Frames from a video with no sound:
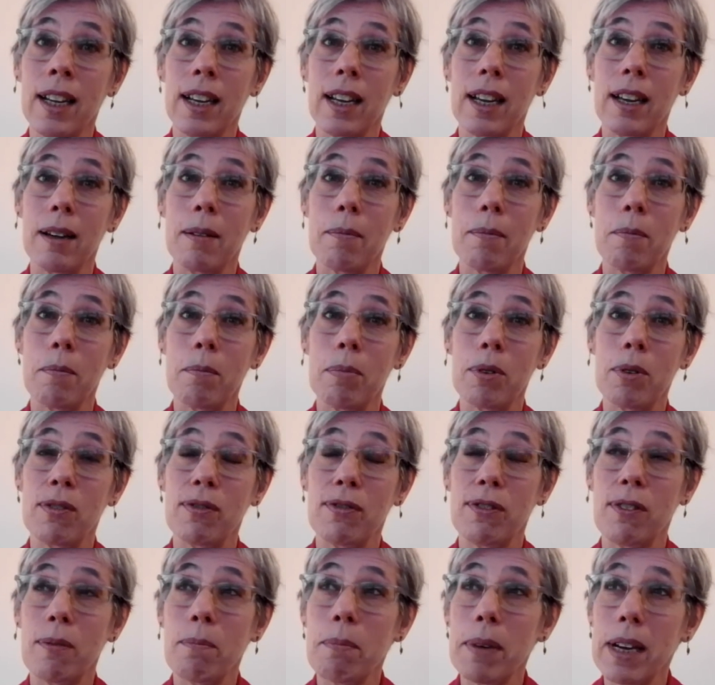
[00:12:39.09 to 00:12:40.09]
But
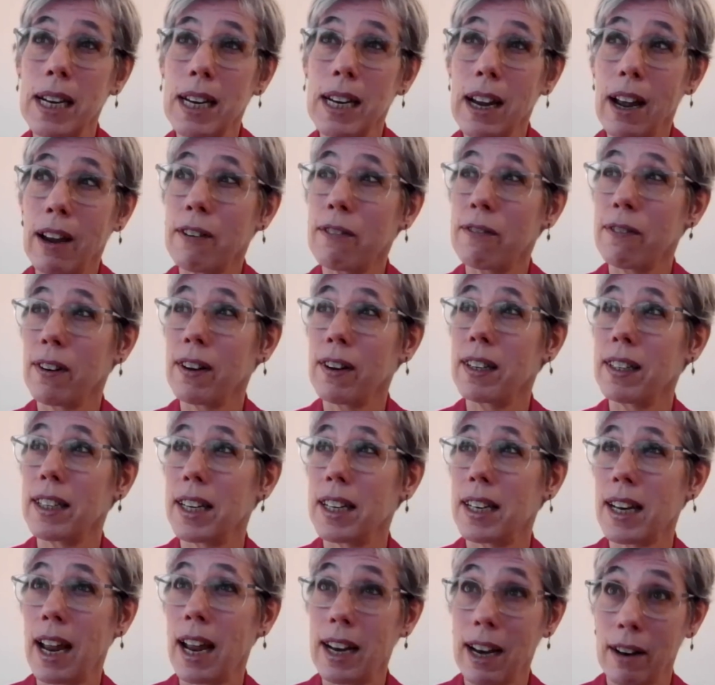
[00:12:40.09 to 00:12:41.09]
for me, I find
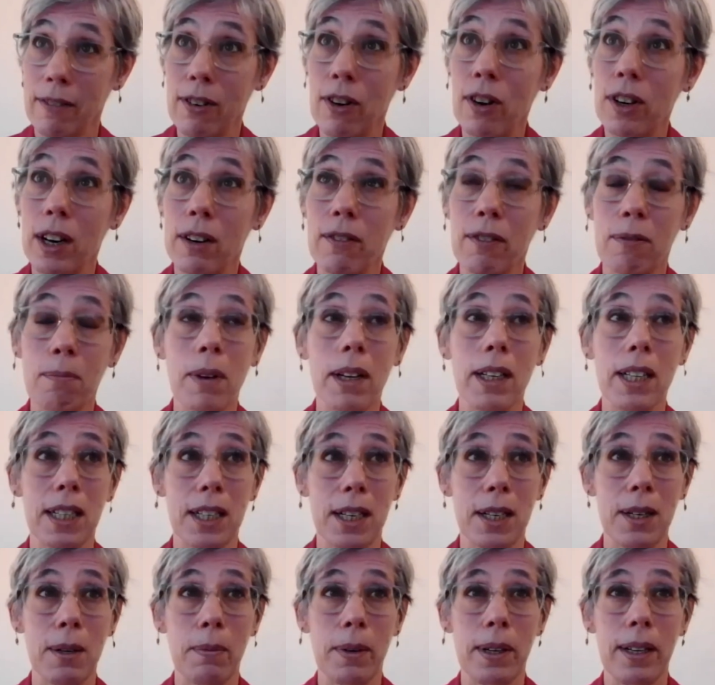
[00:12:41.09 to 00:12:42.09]
that, and I've heard it from
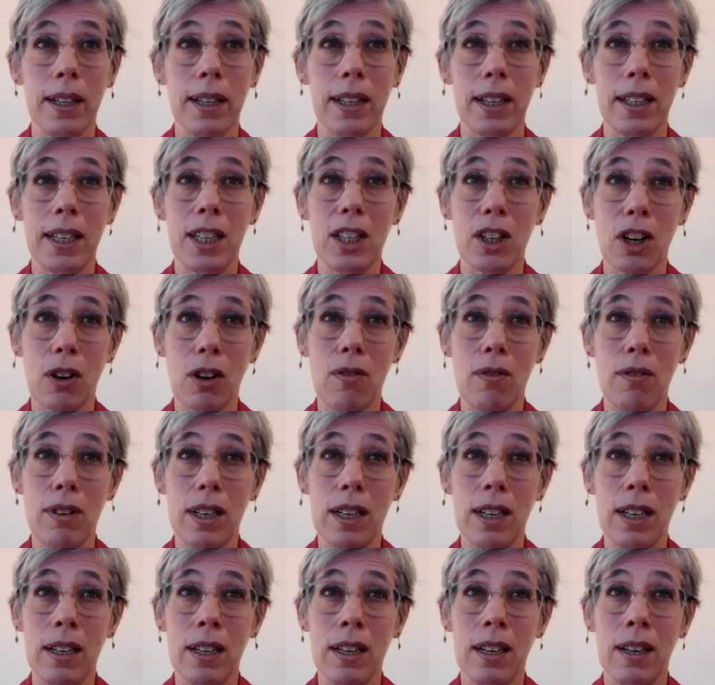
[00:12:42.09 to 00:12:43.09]
others as well, that it's
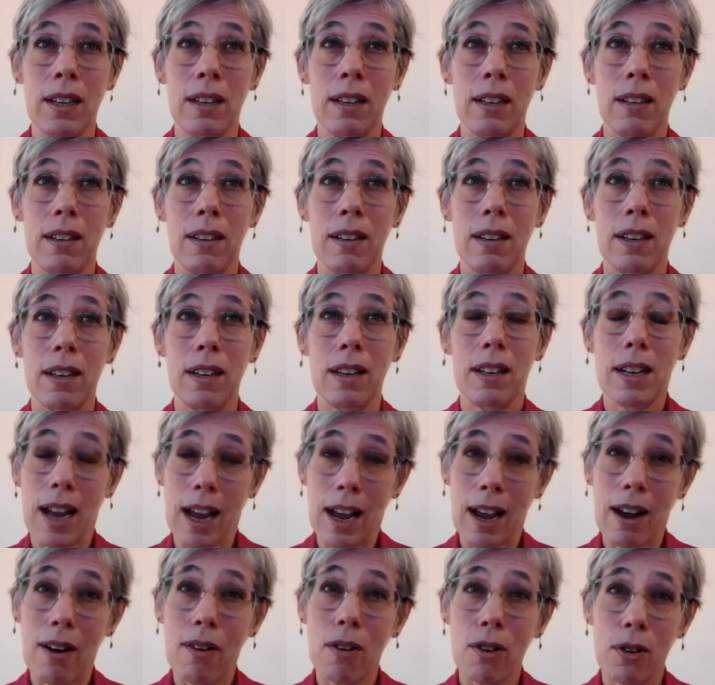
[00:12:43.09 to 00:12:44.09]
only
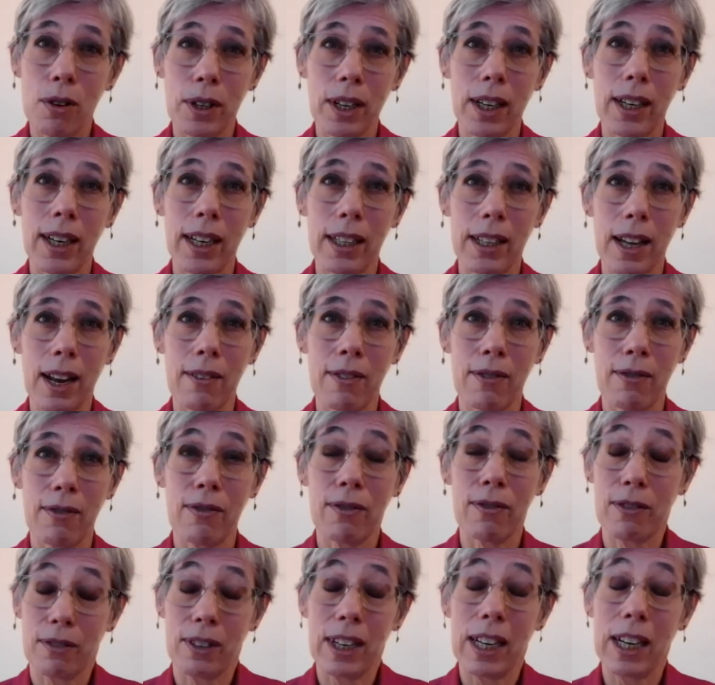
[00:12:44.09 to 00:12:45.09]
now, looking at that
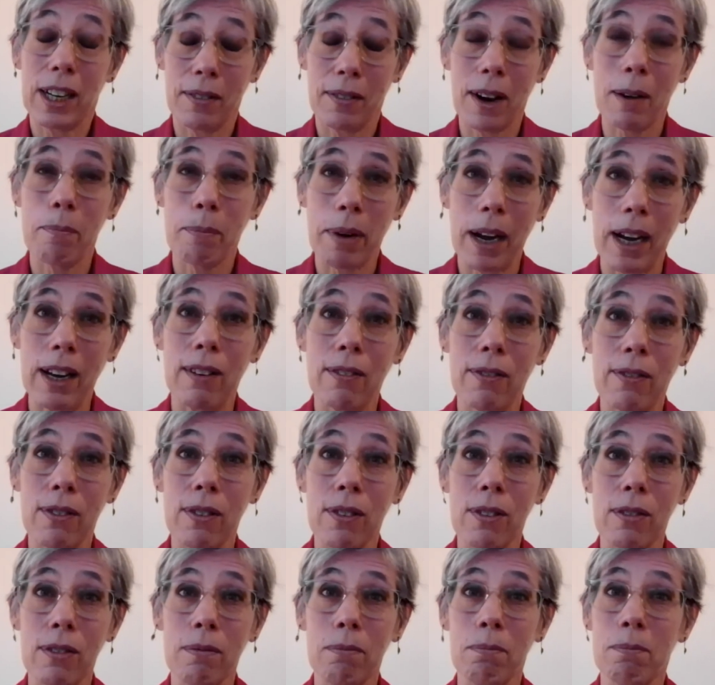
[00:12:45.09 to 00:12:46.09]
really quite
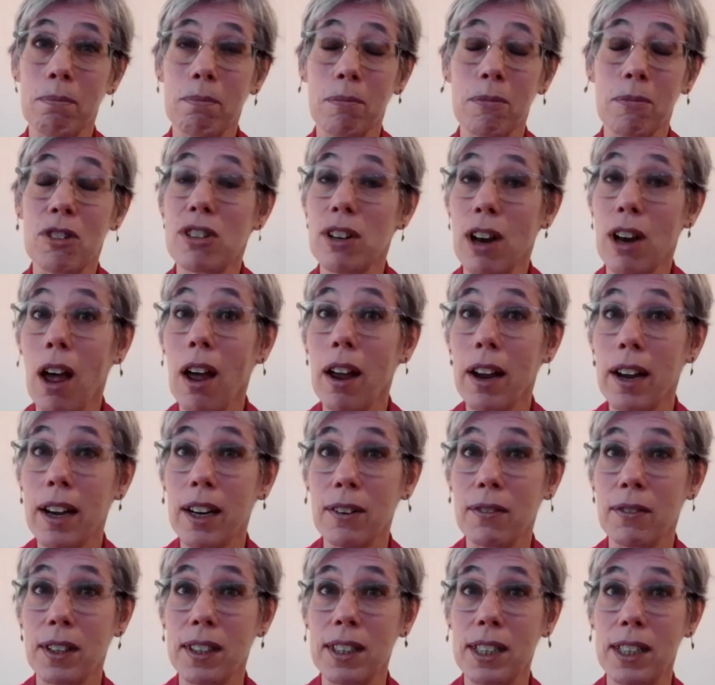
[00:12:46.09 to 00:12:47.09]
painful slide
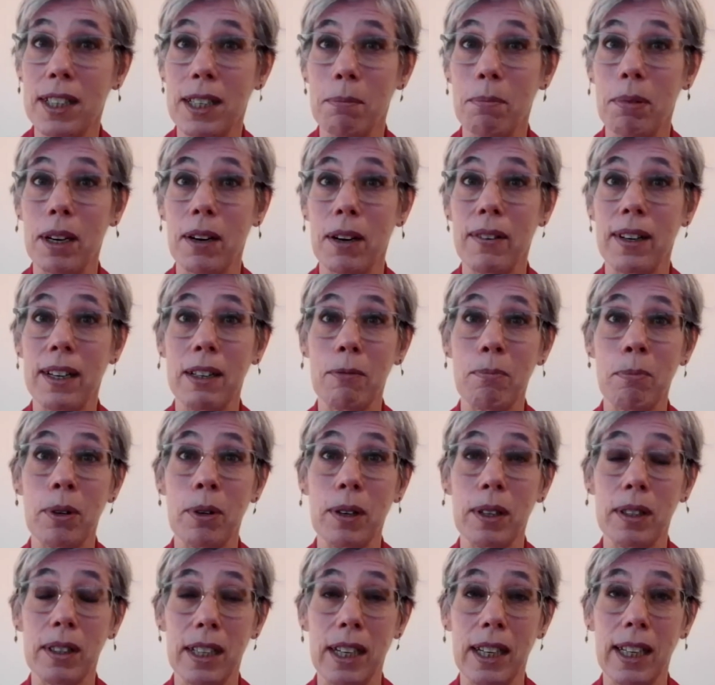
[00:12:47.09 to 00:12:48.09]
of the disappearing
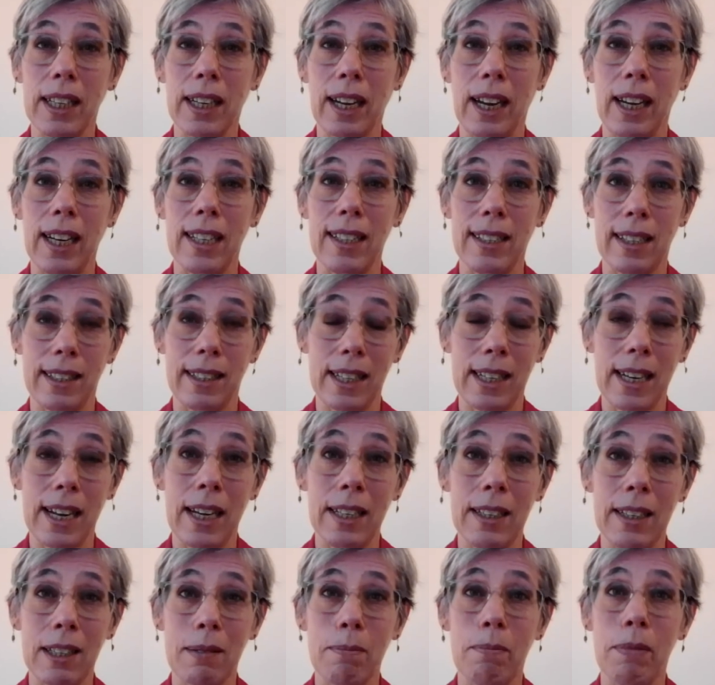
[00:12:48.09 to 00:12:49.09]
birthday cake, that it
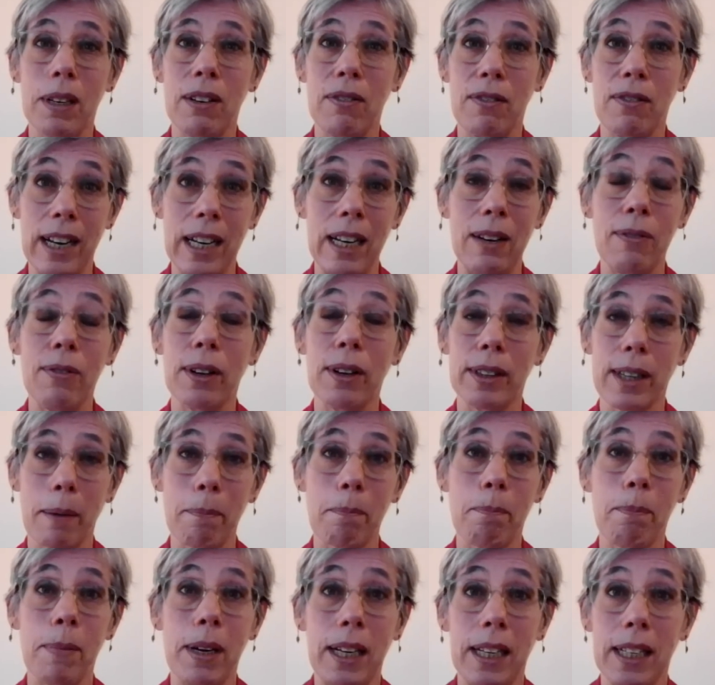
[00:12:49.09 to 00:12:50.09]
hits me really what
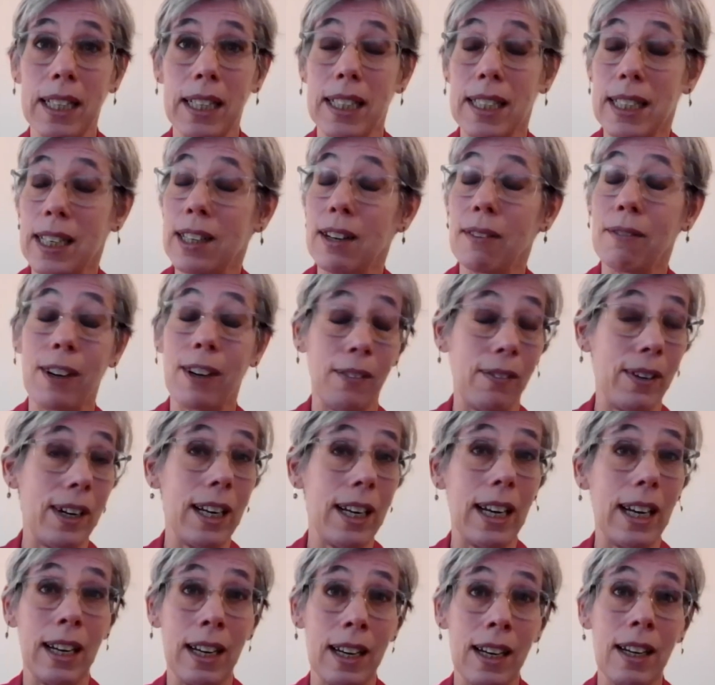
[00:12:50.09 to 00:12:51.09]
that means and that we
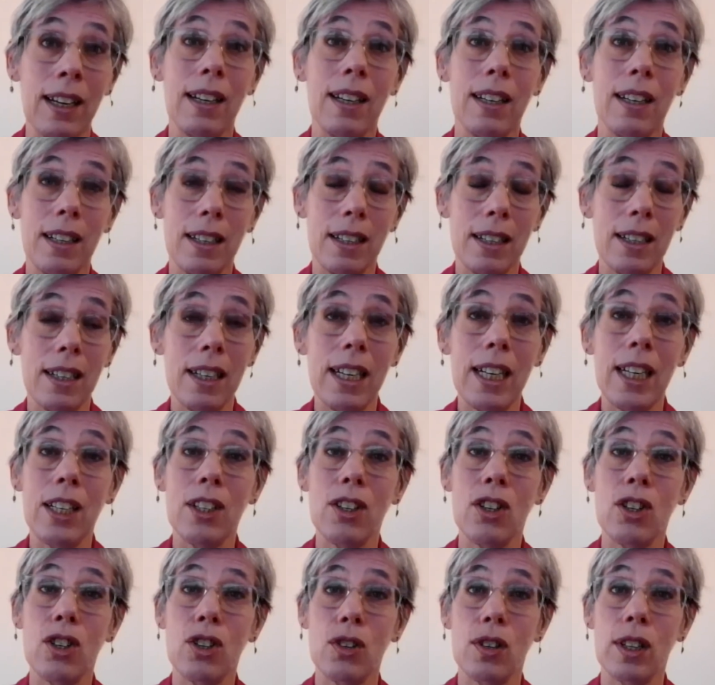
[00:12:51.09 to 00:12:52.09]
really need
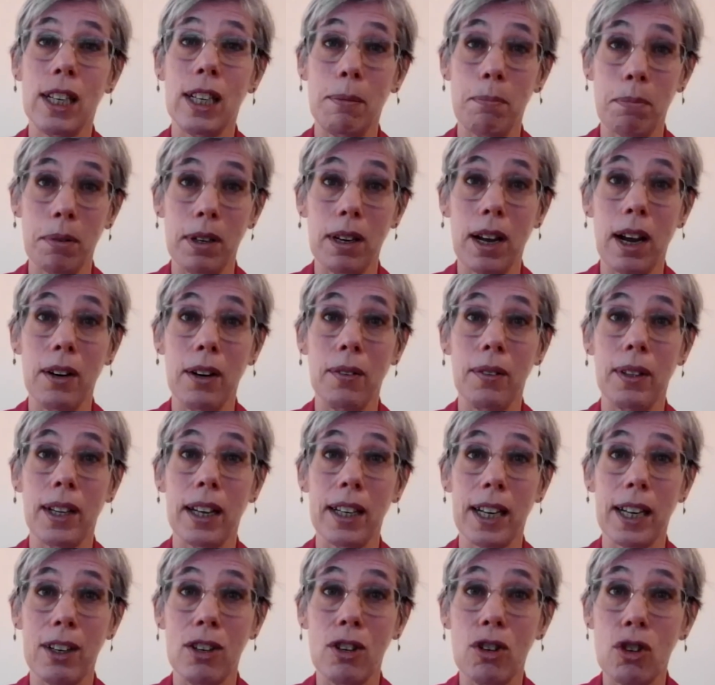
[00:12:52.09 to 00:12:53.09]
to keep an eye on
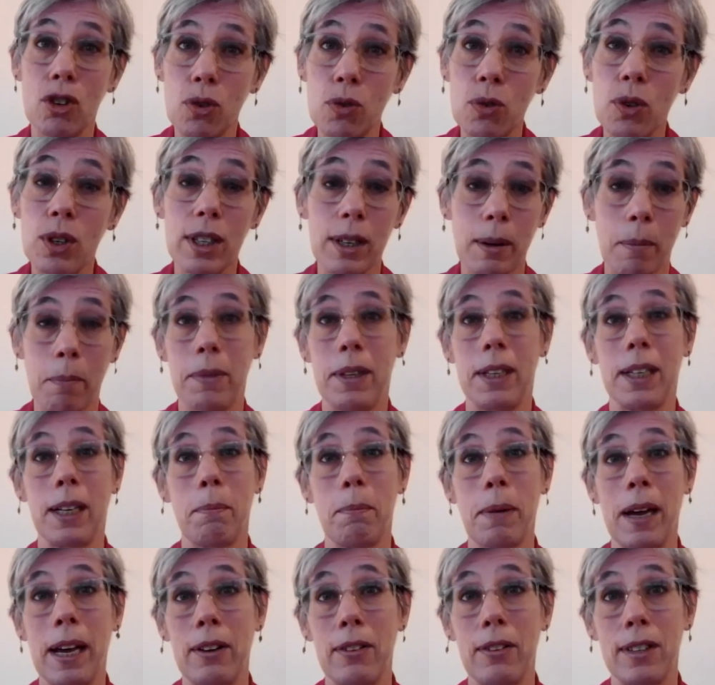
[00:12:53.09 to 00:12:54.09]
that and do something
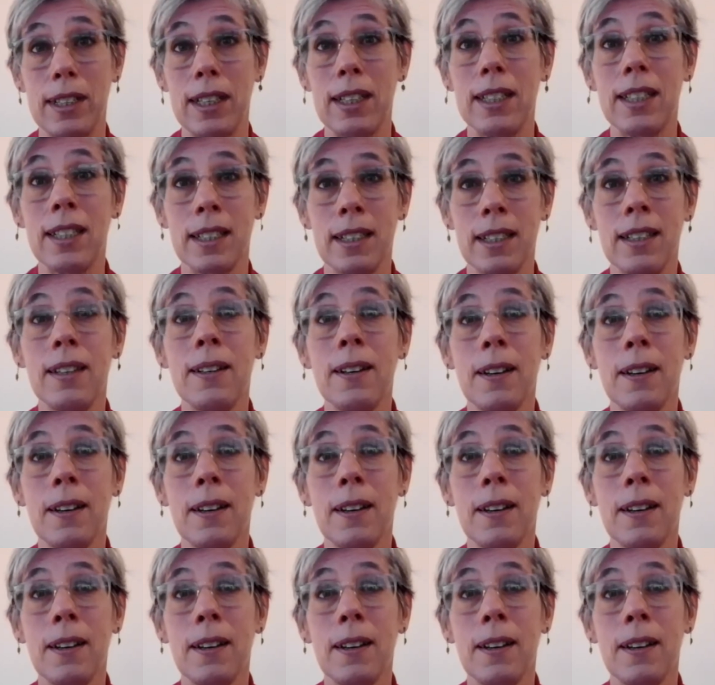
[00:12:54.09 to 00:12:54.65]
about it.